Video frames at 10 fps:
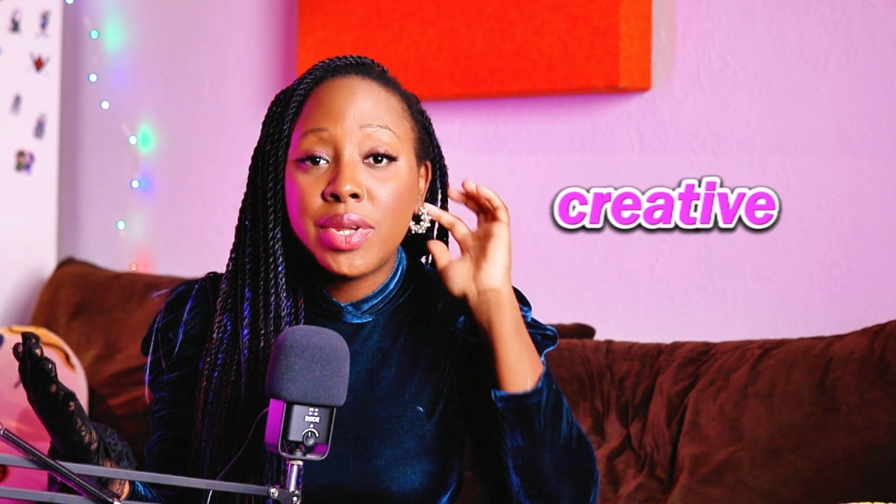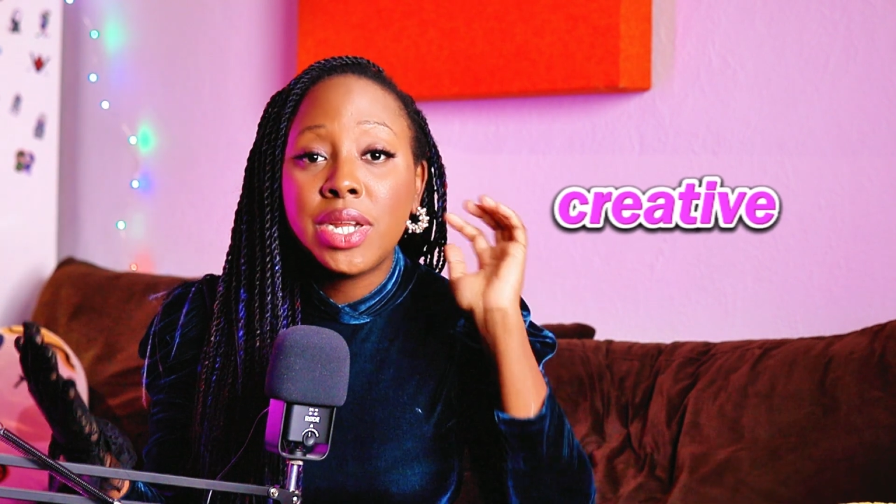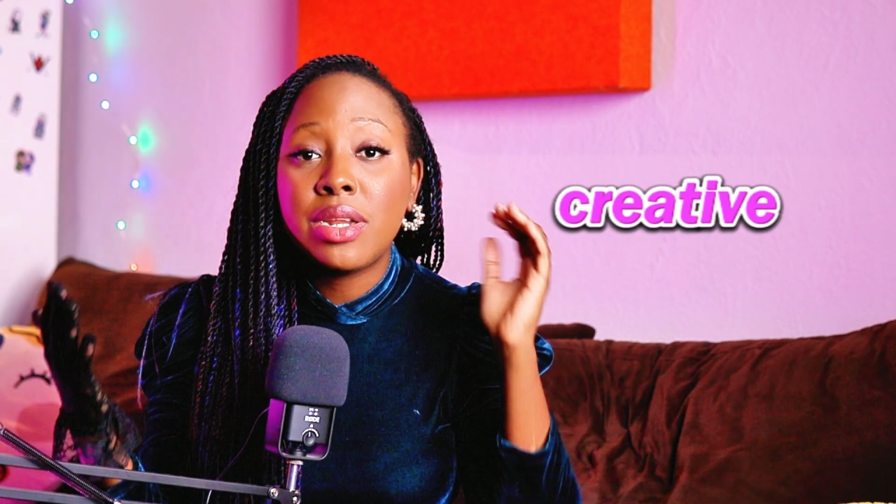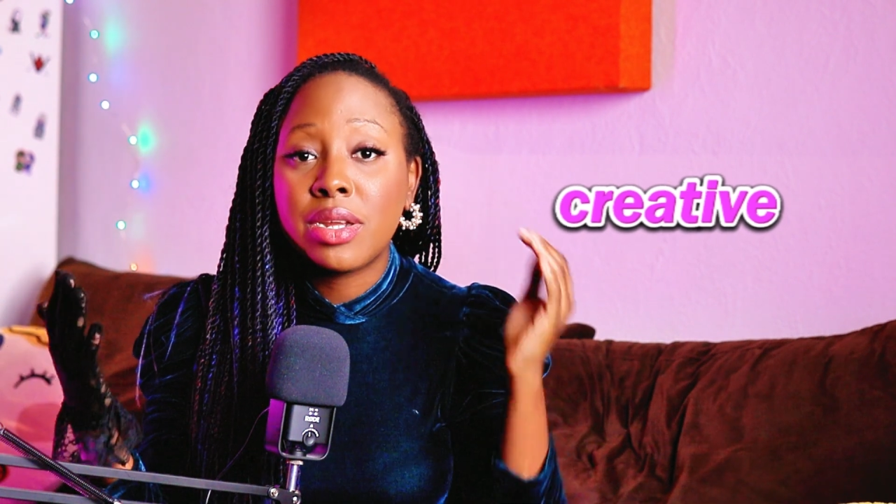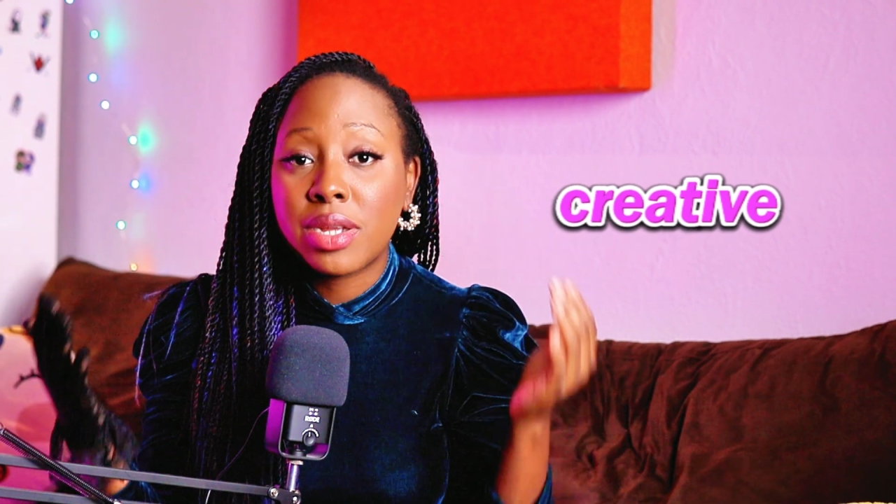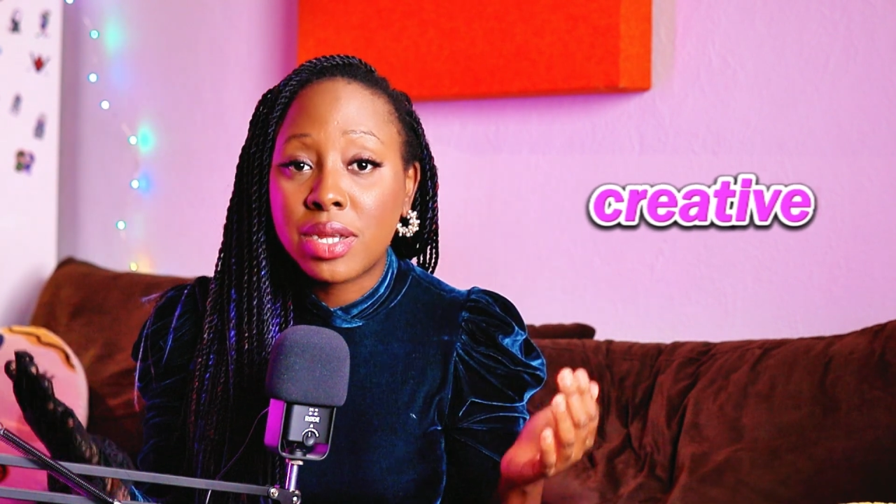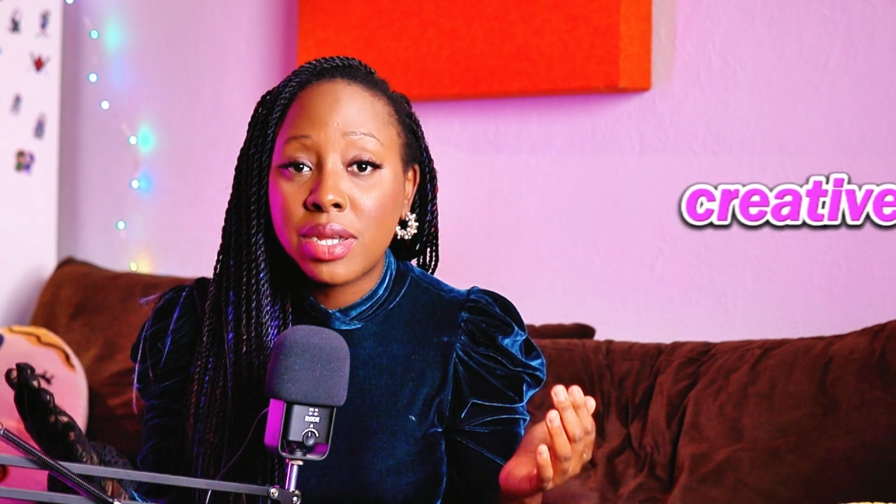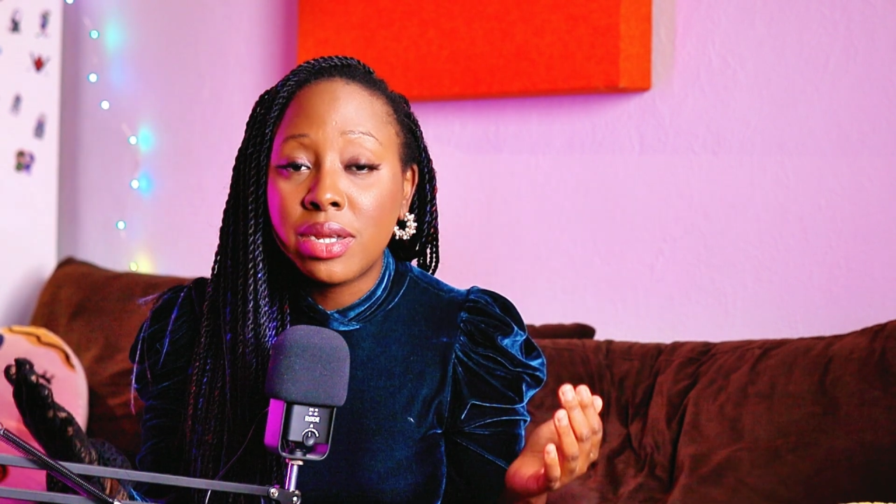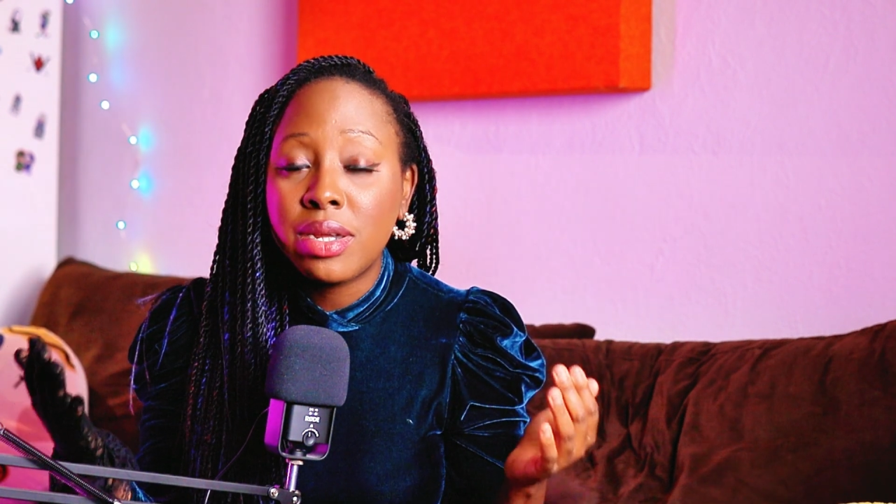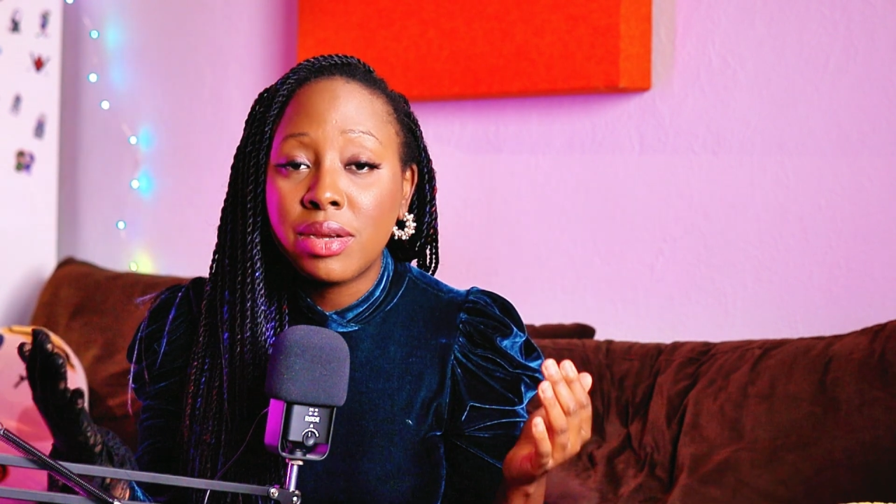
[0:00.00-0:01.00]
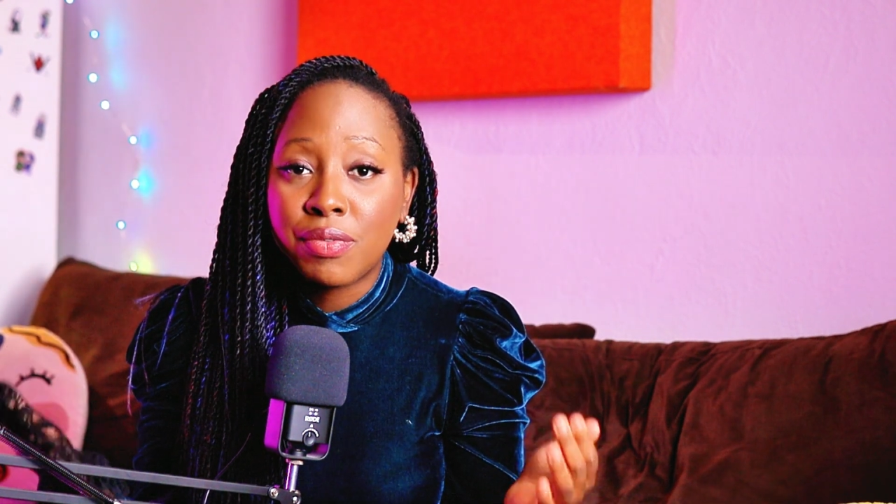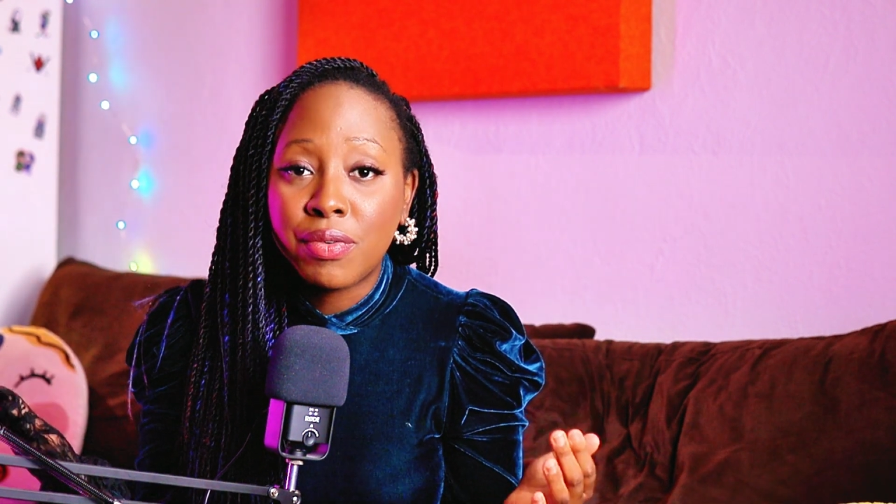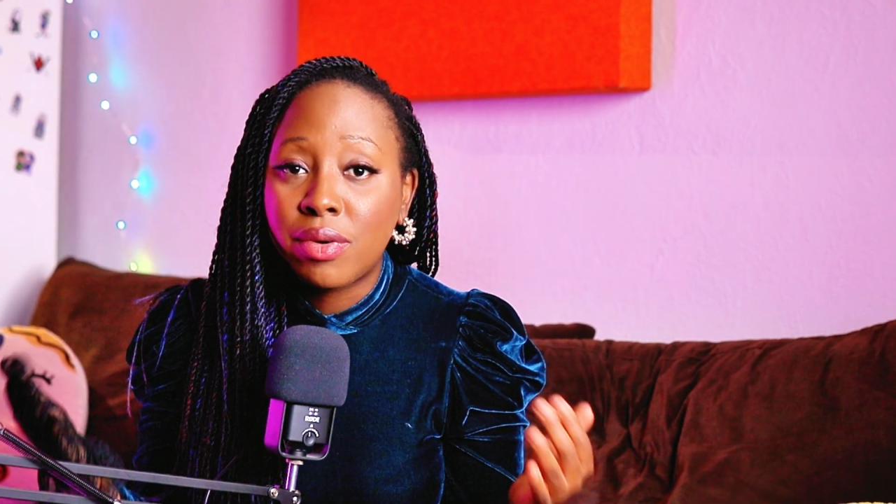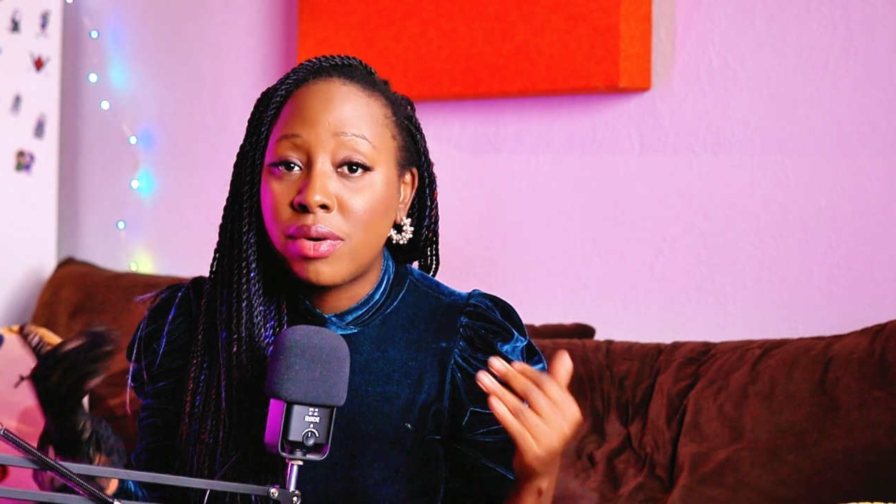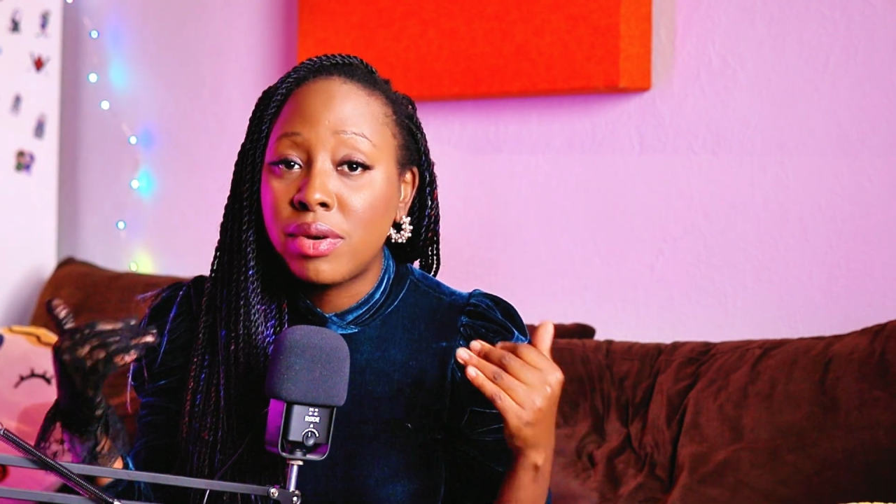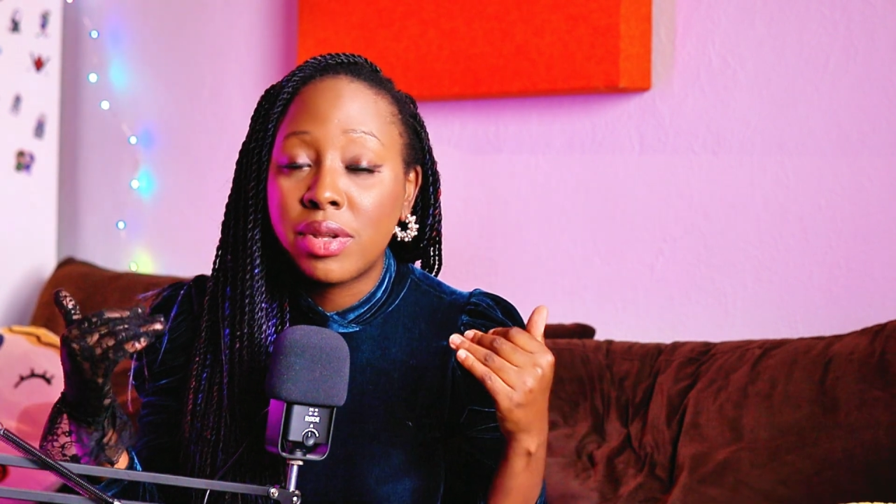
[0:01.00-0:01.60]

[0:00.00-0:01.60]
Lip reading: really the key for